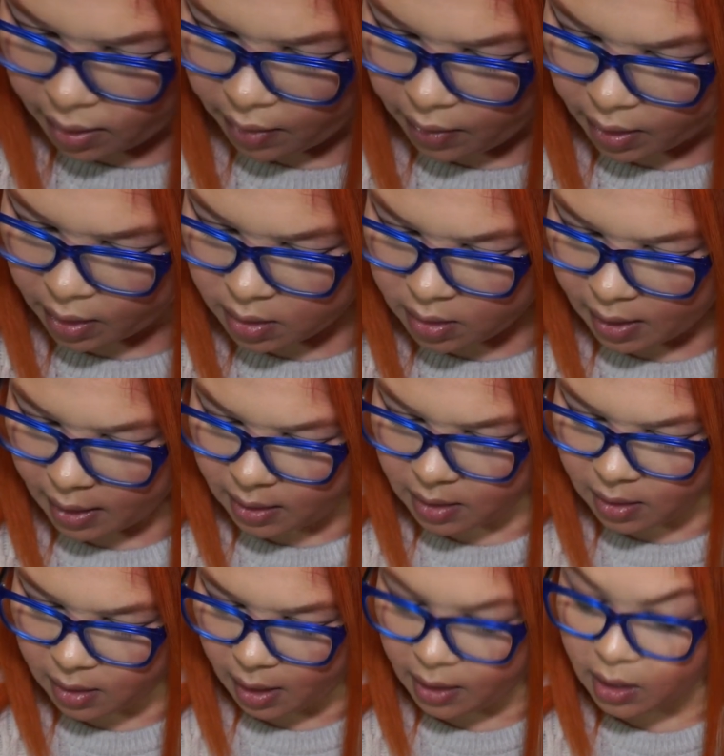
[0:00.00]
Here it is.
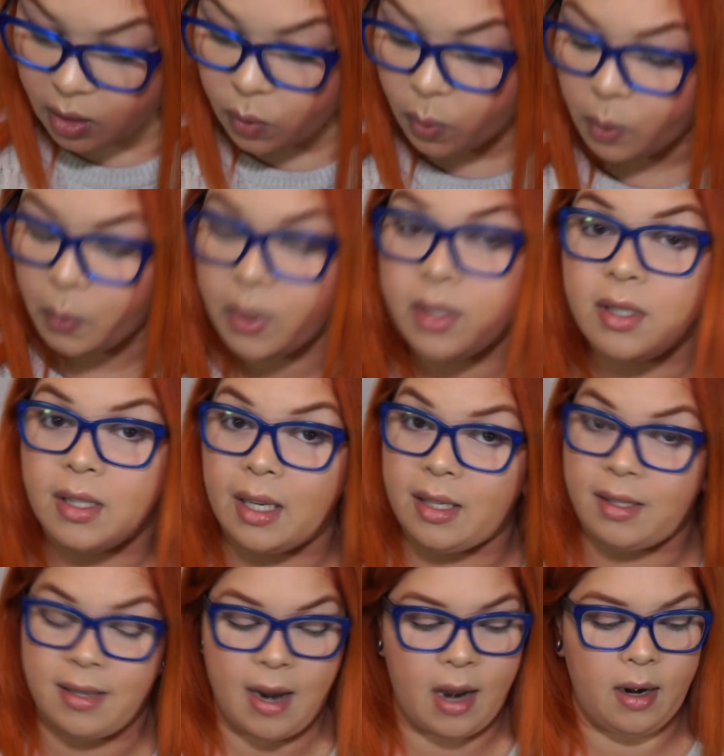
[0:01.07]
This one was
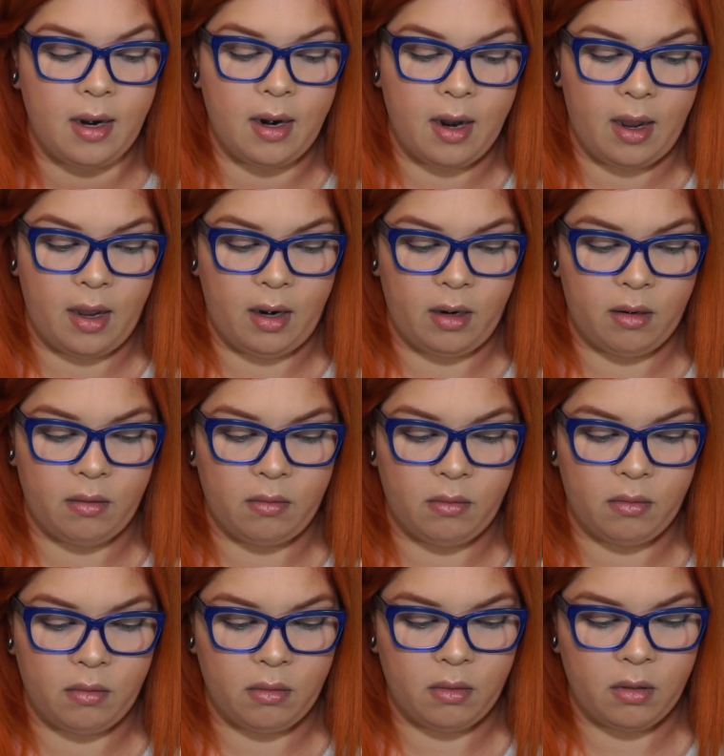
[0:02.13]
$6.99.
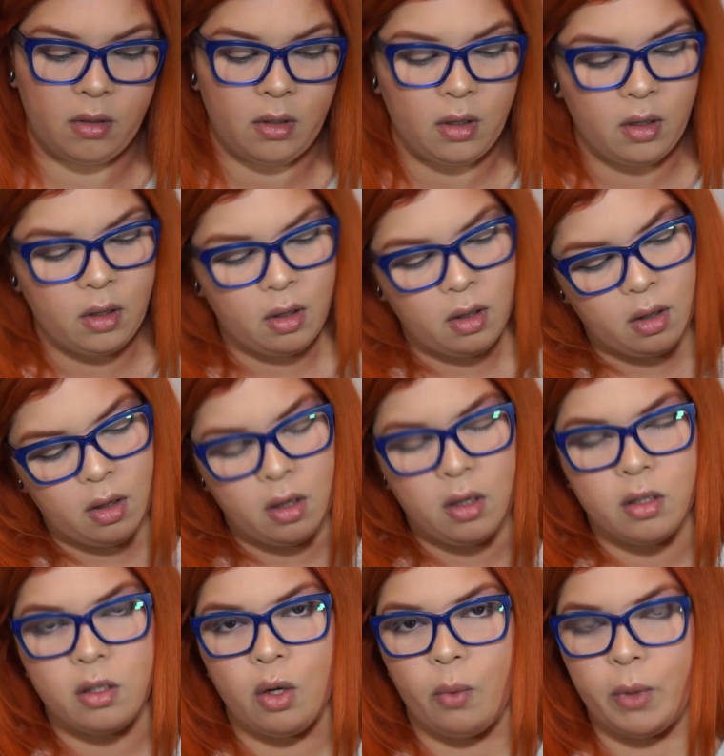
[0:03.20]

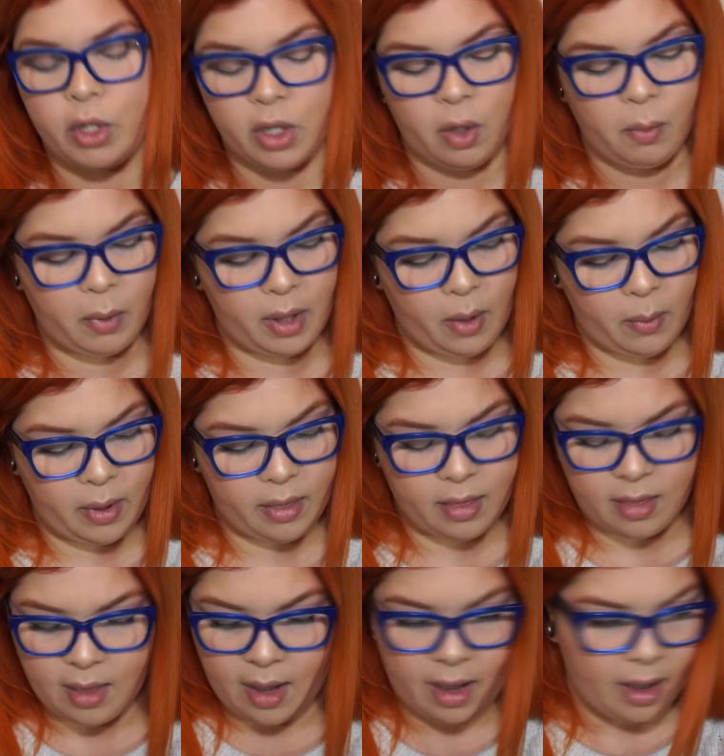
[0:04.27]
So we shall play
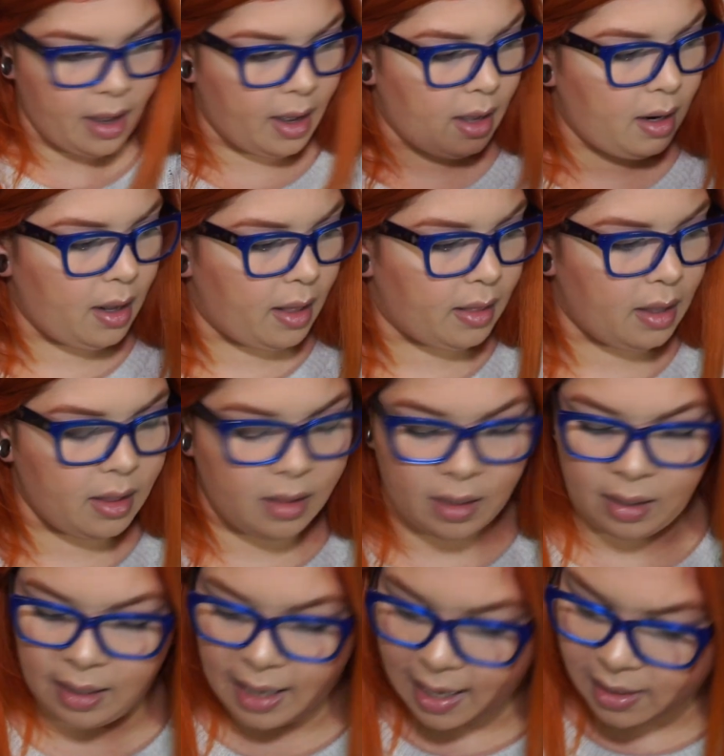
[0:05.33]
with that. And then
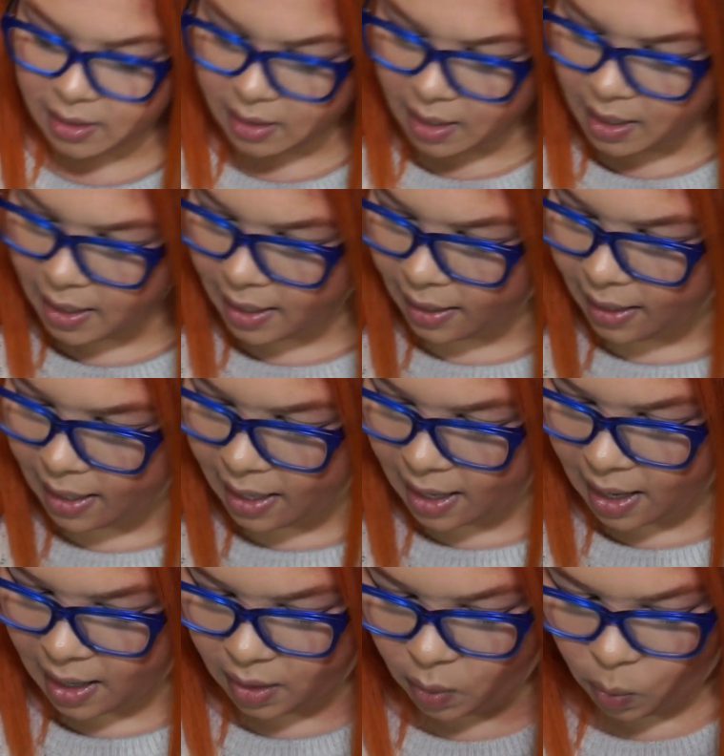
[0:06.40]
the last thing I
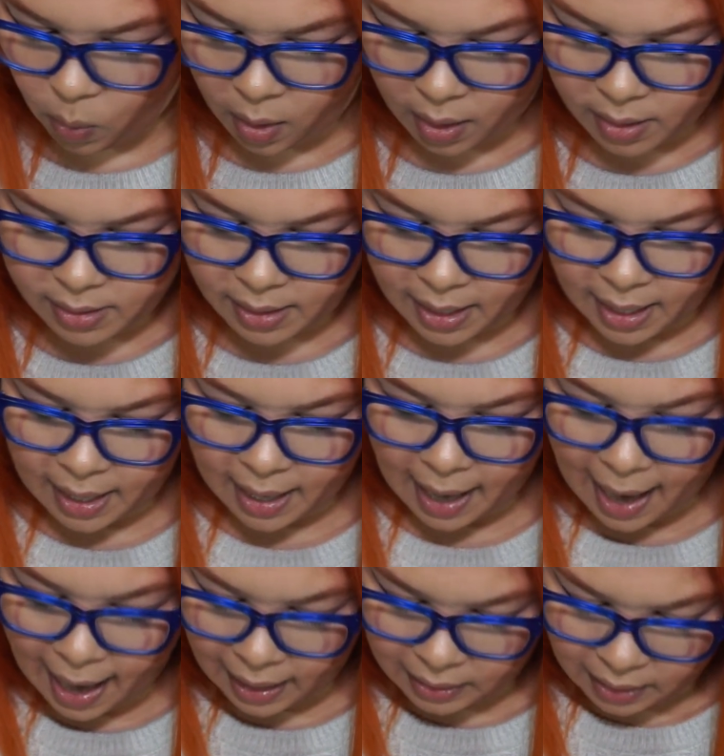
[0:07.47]
got was a
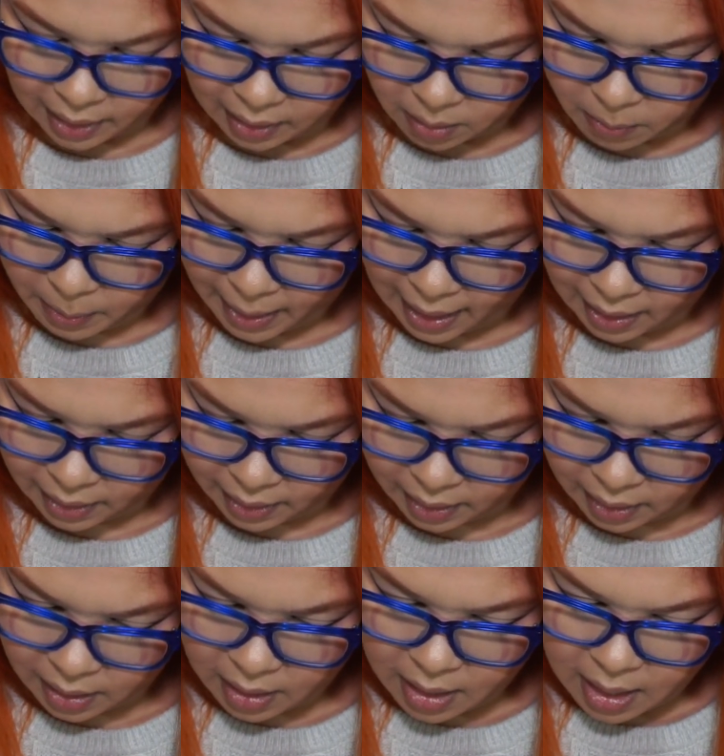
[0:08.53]
highlighter
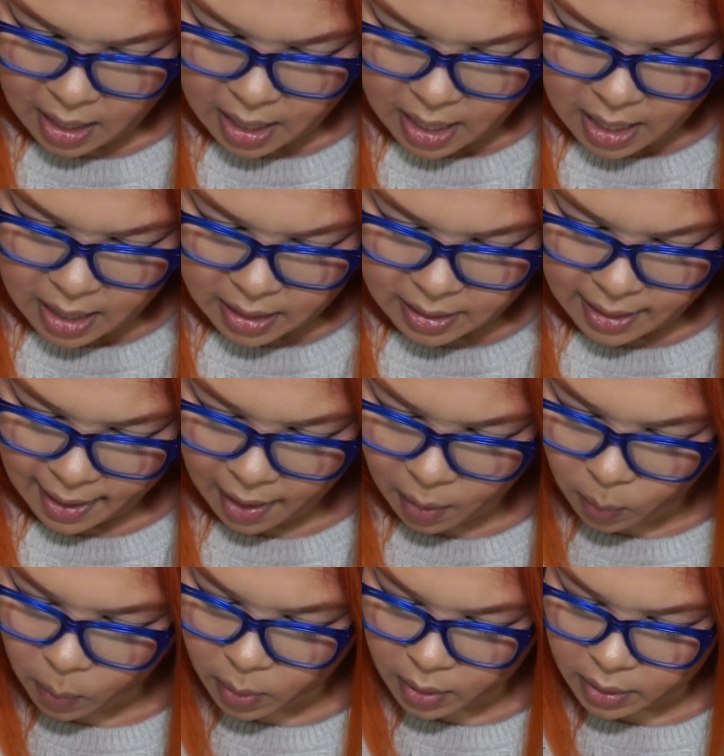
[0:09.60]
palette that
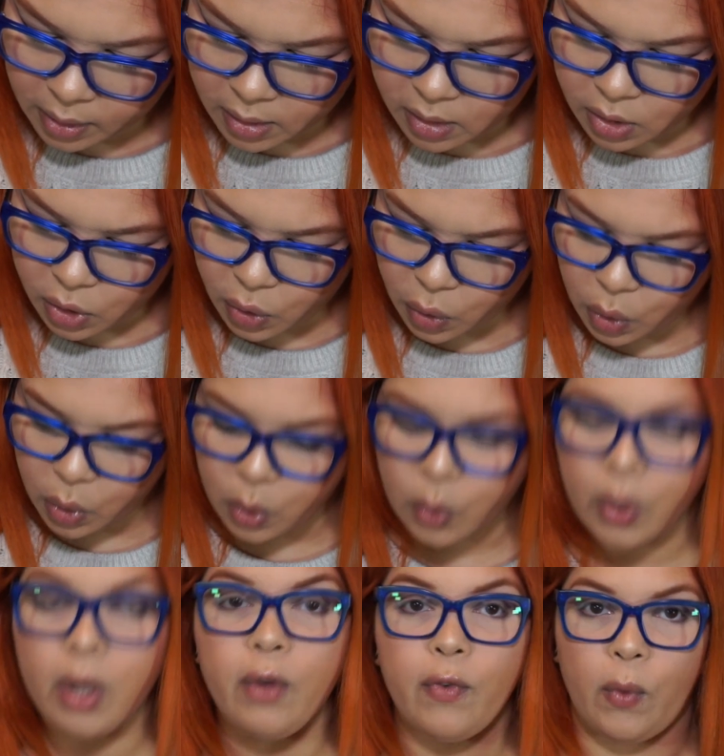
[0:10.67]
was
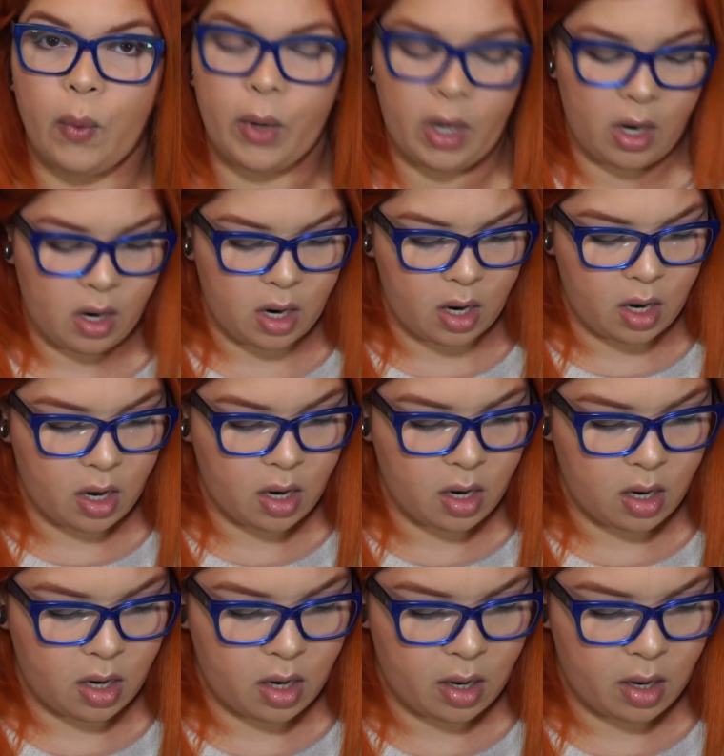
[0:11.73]
$3.49.